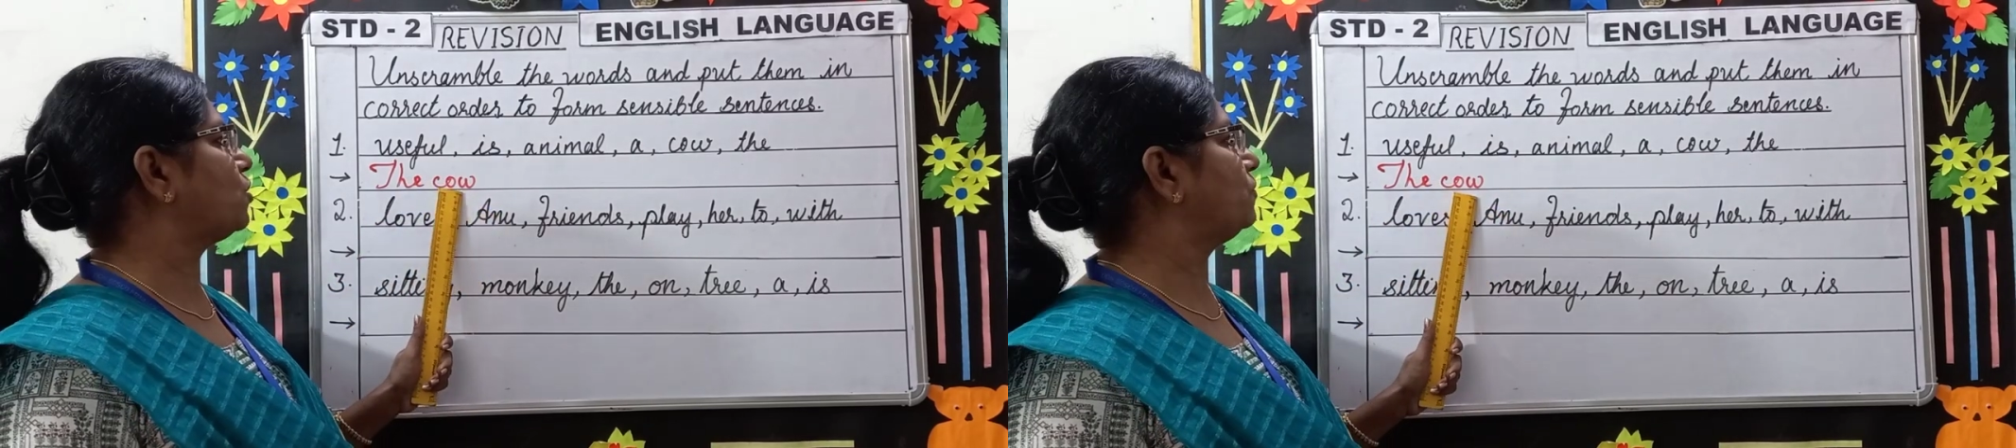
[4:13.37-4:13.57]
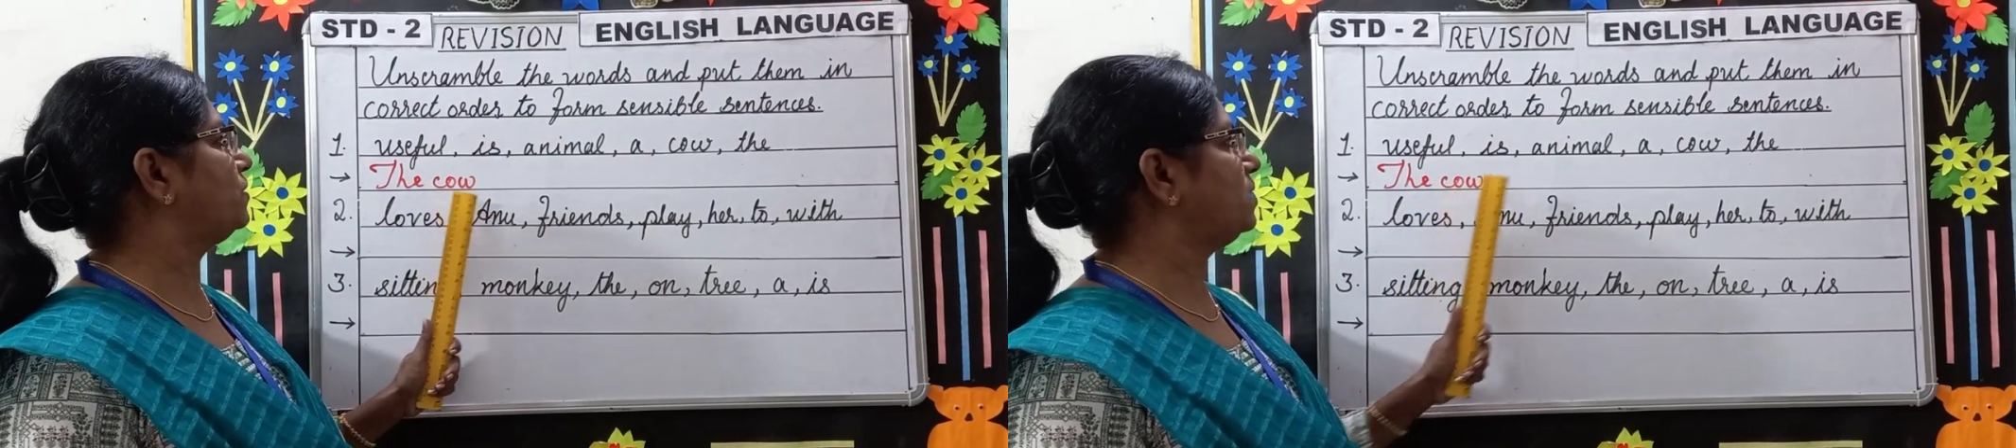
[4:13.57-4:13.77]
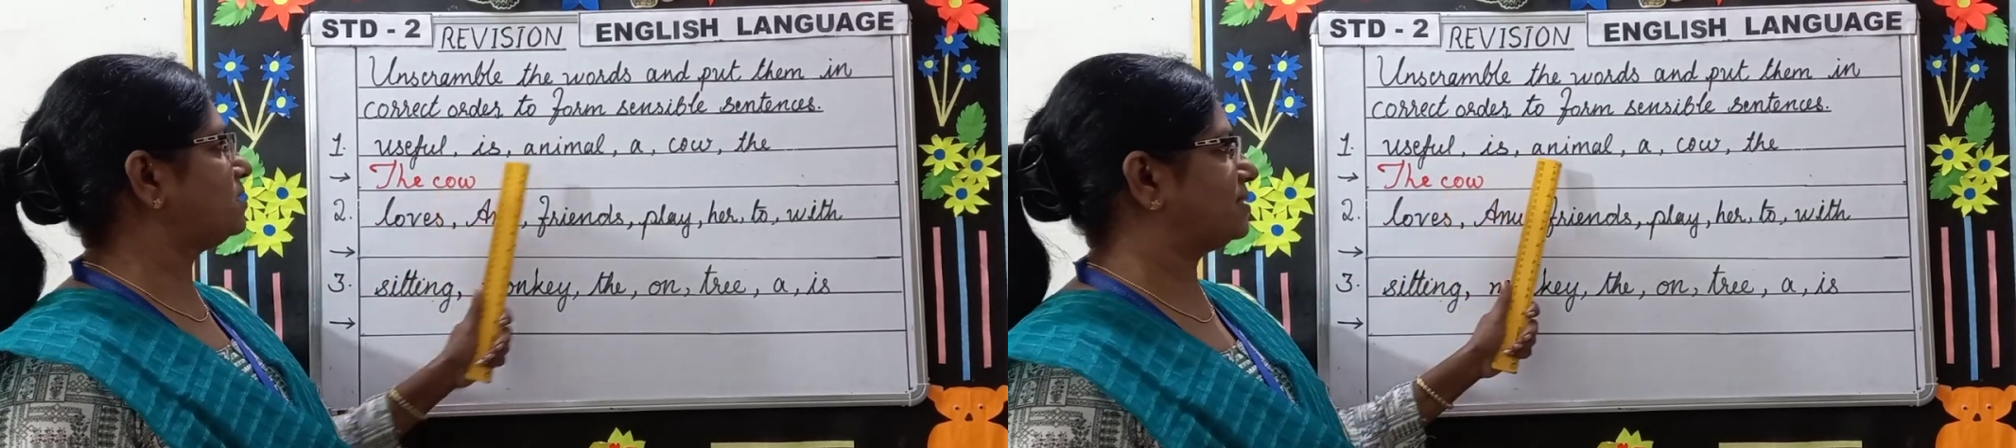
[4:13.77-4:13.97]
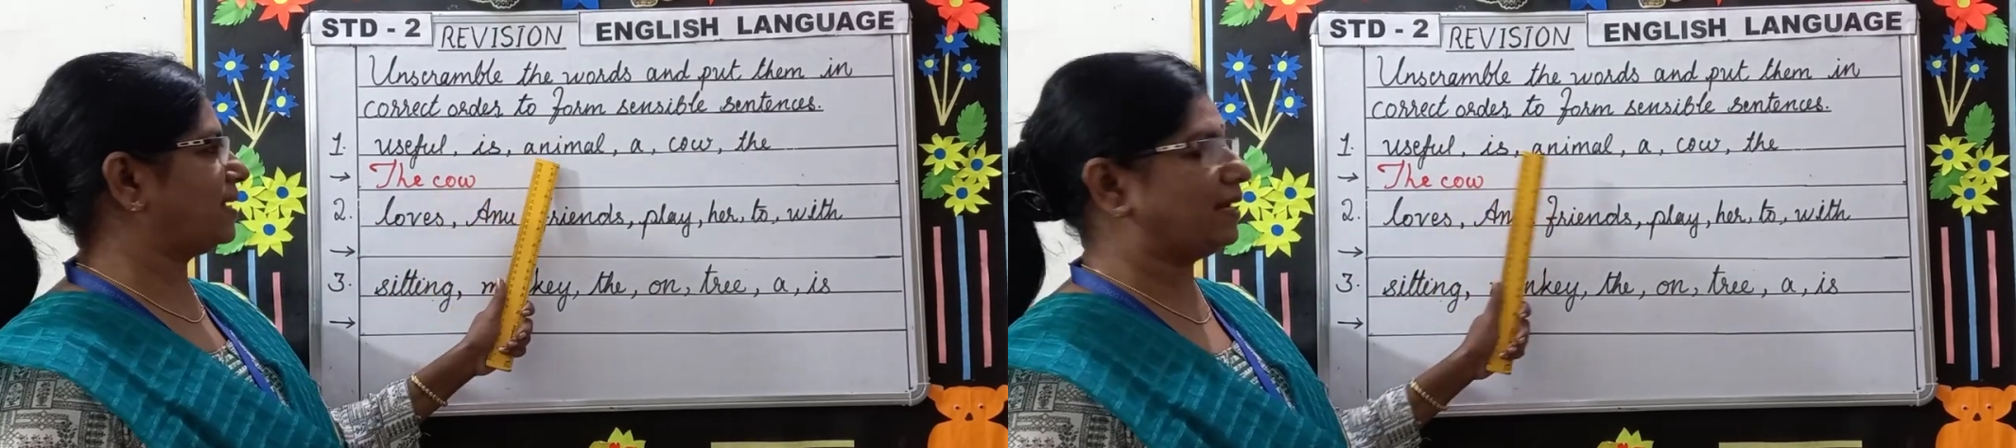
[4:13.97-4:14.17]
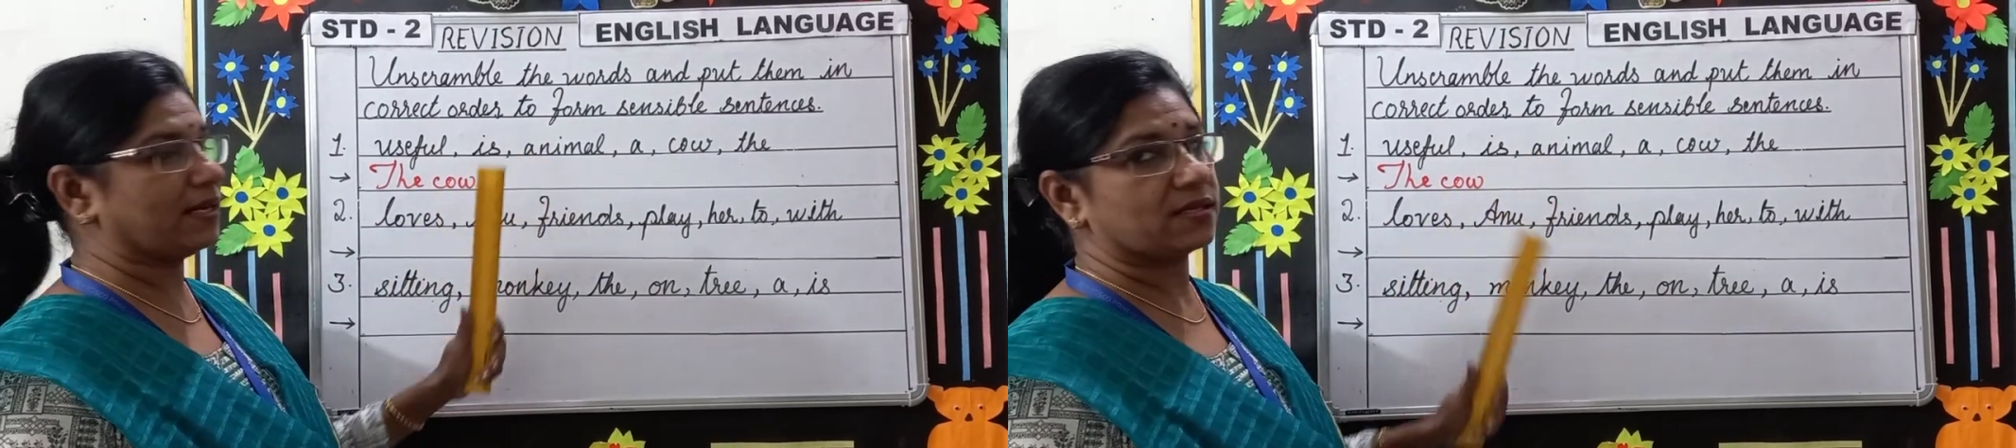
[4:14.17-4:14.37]
of this
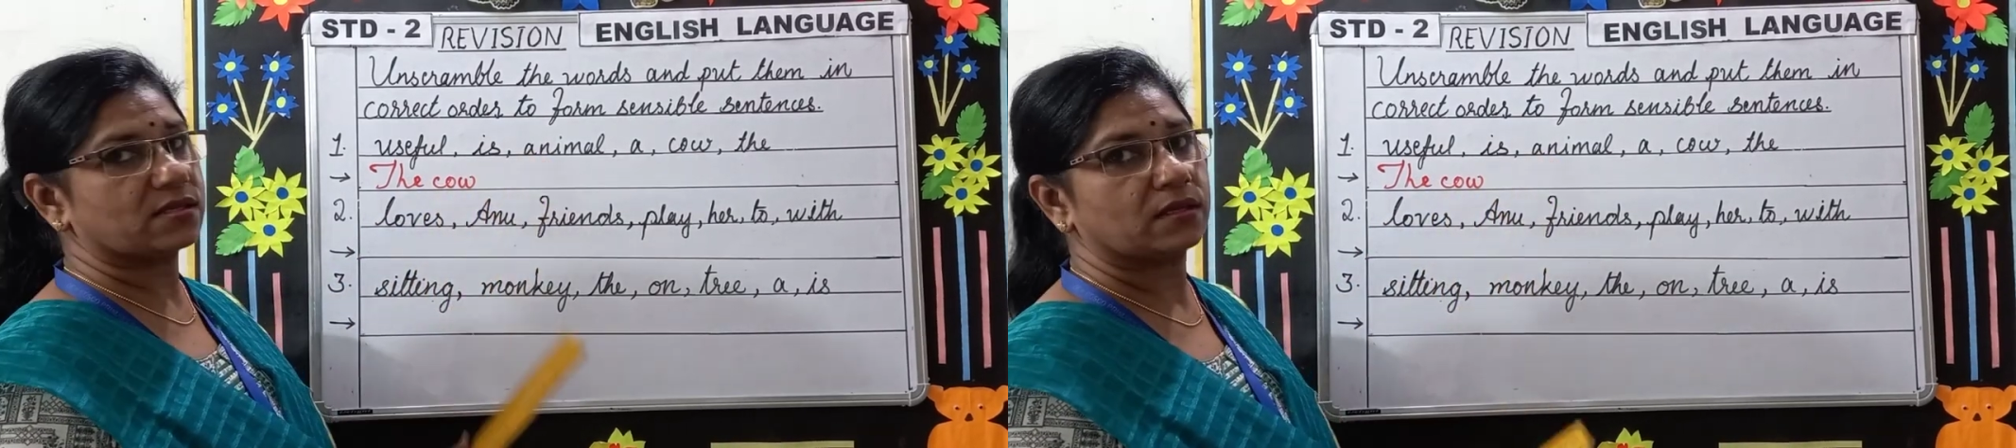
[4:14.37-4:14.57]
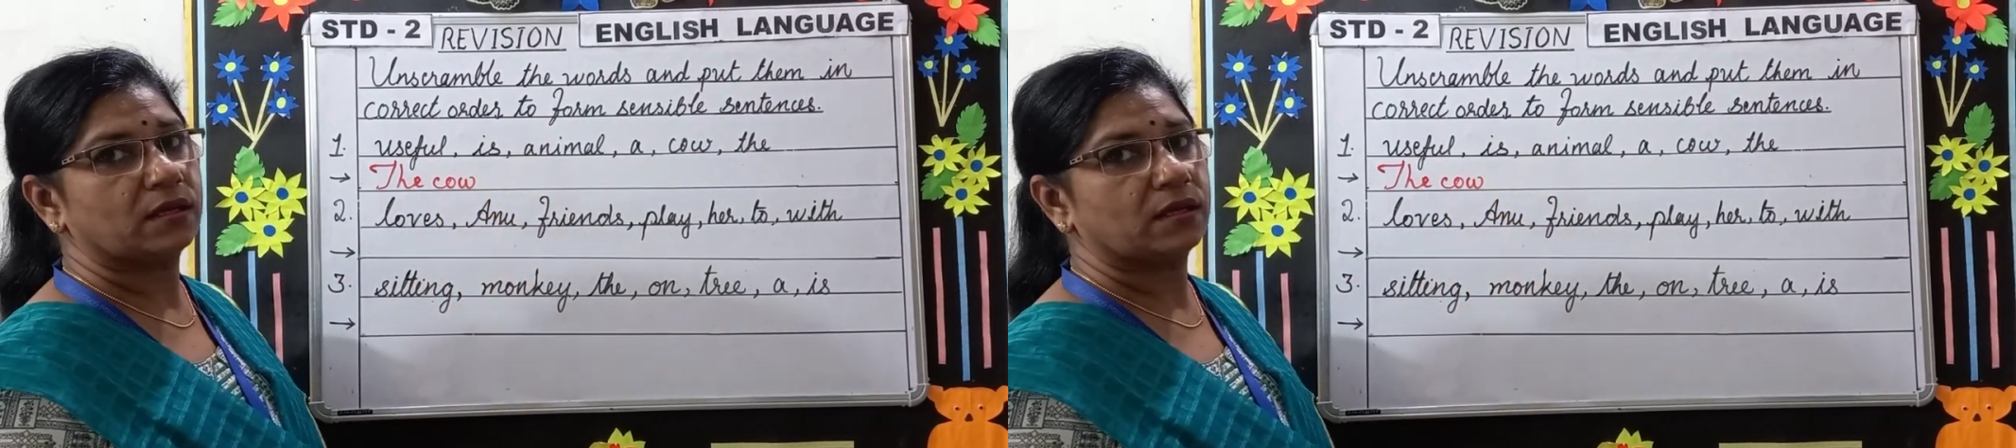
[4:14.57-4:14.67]
sentence.